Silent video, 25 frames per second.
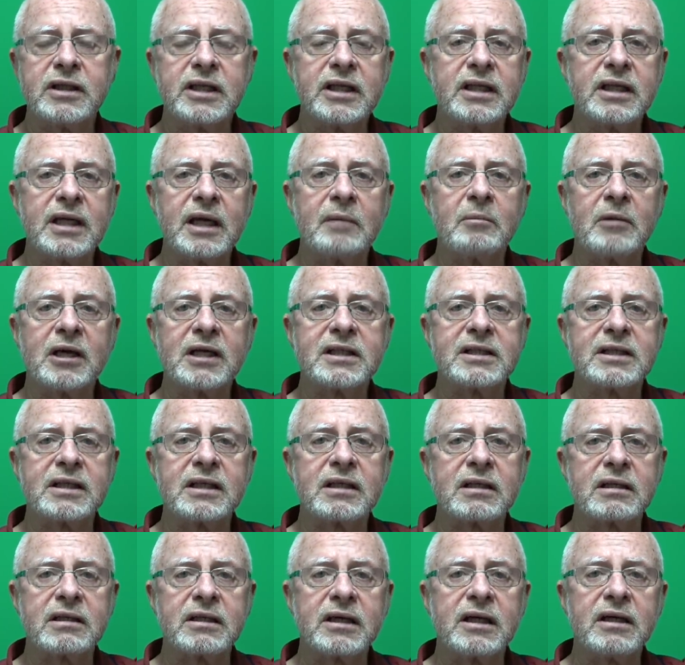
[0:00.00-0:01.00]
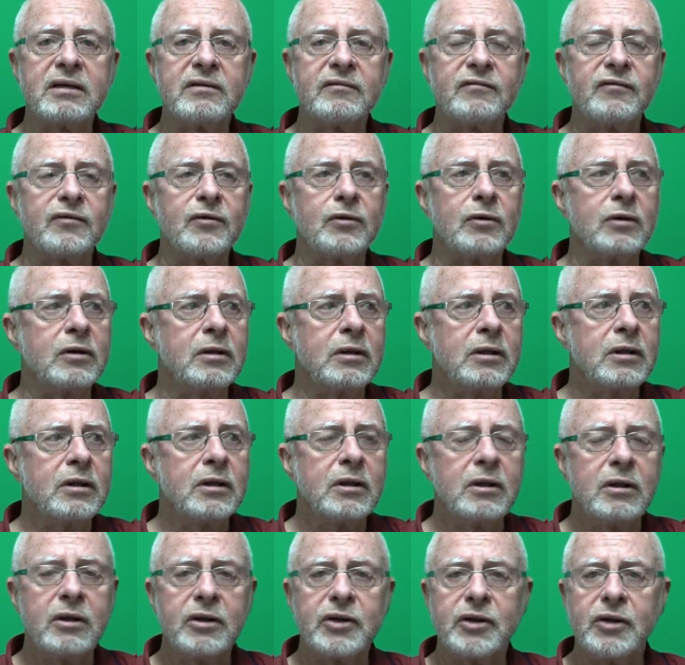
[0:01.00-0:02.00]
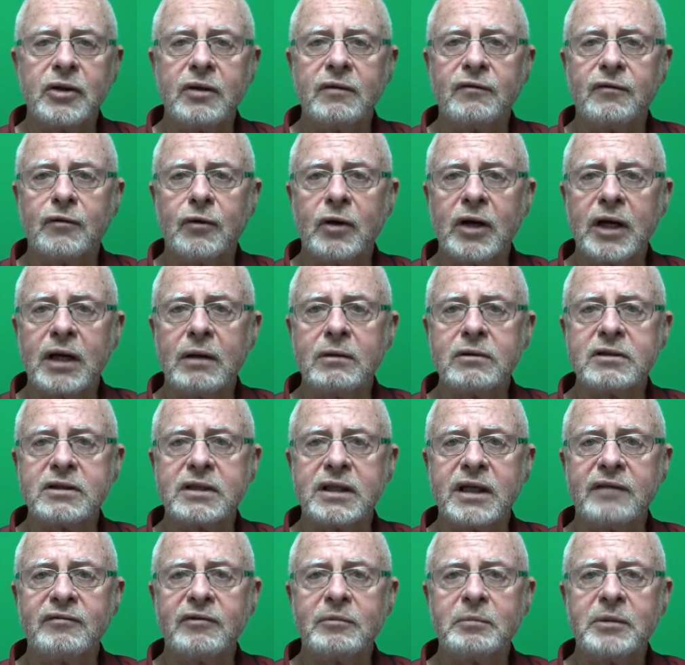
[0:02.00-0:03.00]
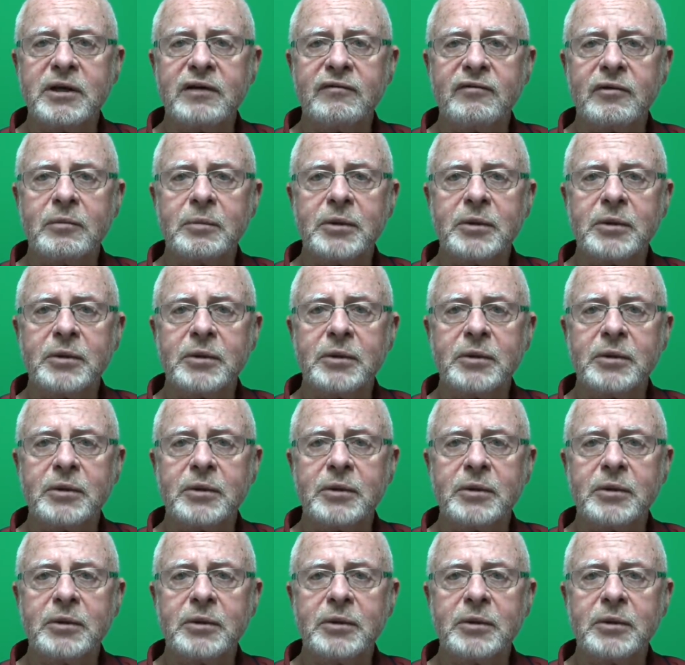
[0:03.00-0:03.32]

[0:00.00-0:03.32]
and then they might settle down for 3 or 4 hours and have a bit of